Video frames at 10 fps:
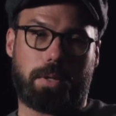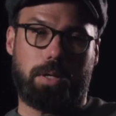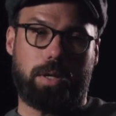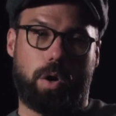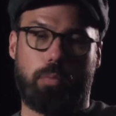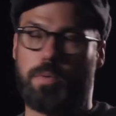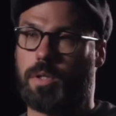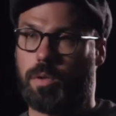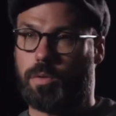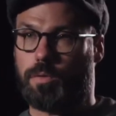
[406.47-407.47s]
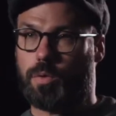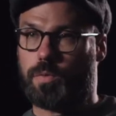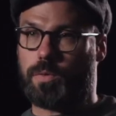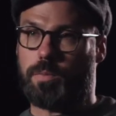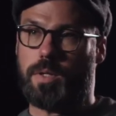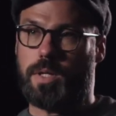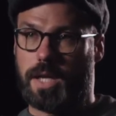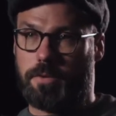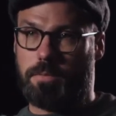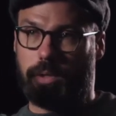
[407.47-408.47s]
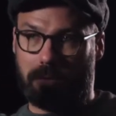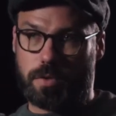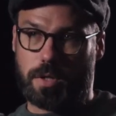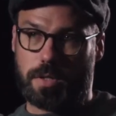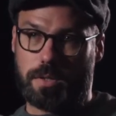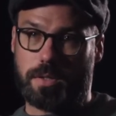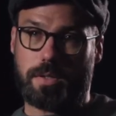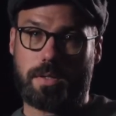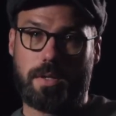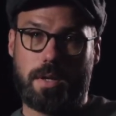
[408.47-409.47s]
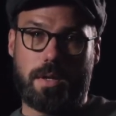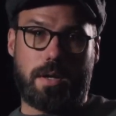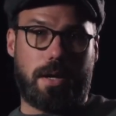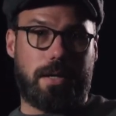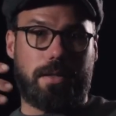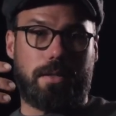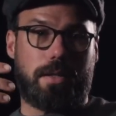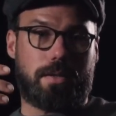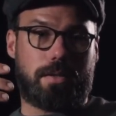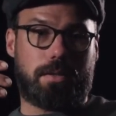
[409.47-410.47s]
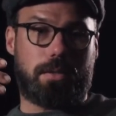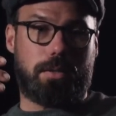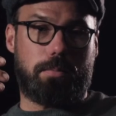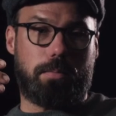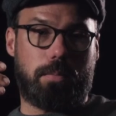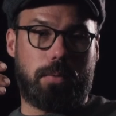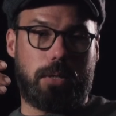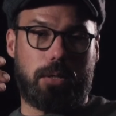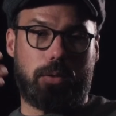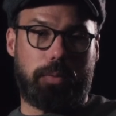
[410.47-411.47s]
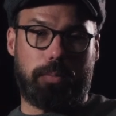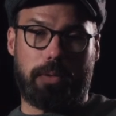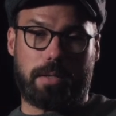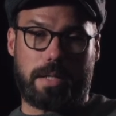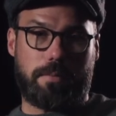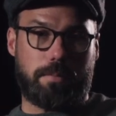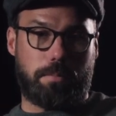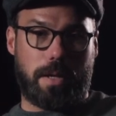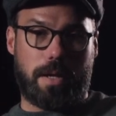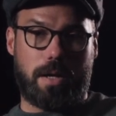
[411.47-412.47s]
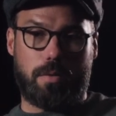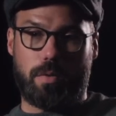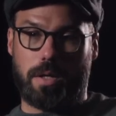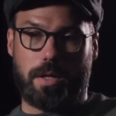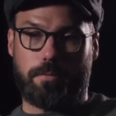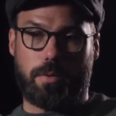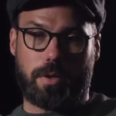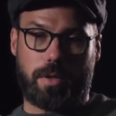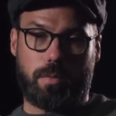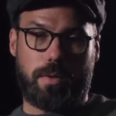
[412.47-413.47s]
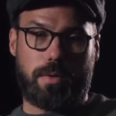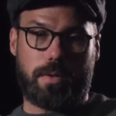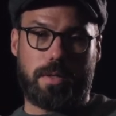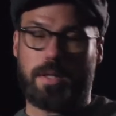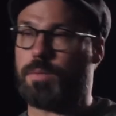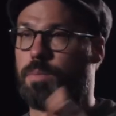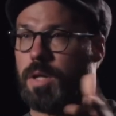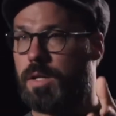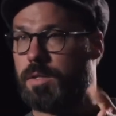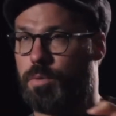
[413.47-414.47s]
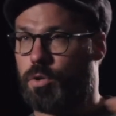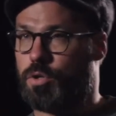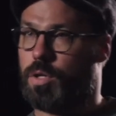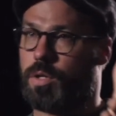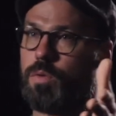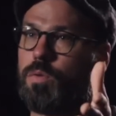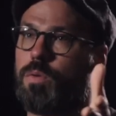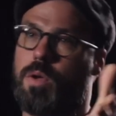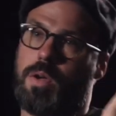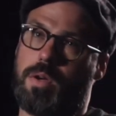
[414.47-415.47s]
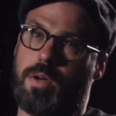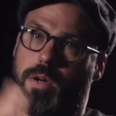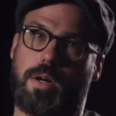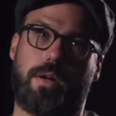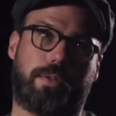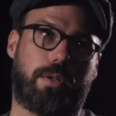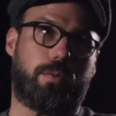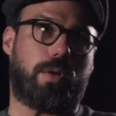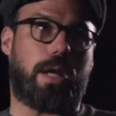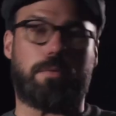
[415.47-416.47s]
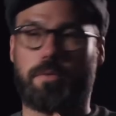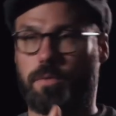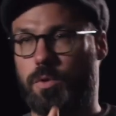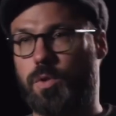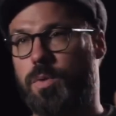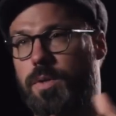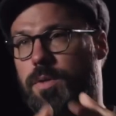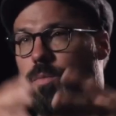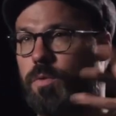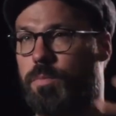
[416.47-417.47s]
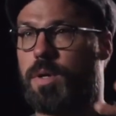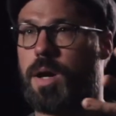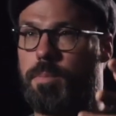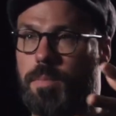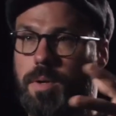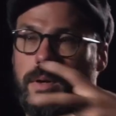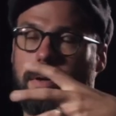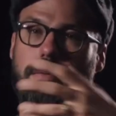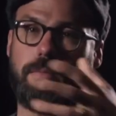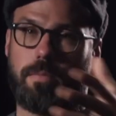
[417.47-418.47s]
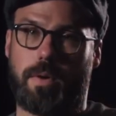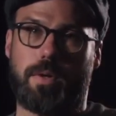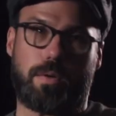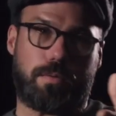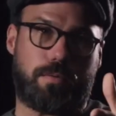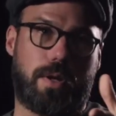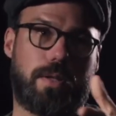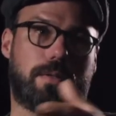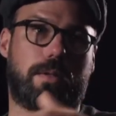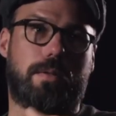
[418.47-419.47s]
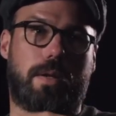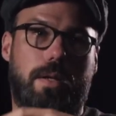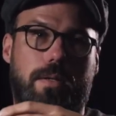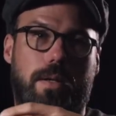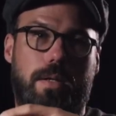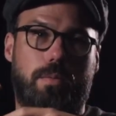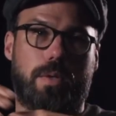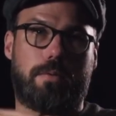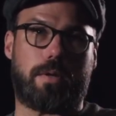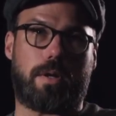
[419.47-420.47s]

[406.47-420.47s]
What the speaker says: he opened a lot of doors for me. He gave me a lot of chances. And then there's, you know, people like David Blair, who I love working with. And then there's Miguel Sapochnik, who I've done all the Game of Thrones with, and we've become very good friends. And we have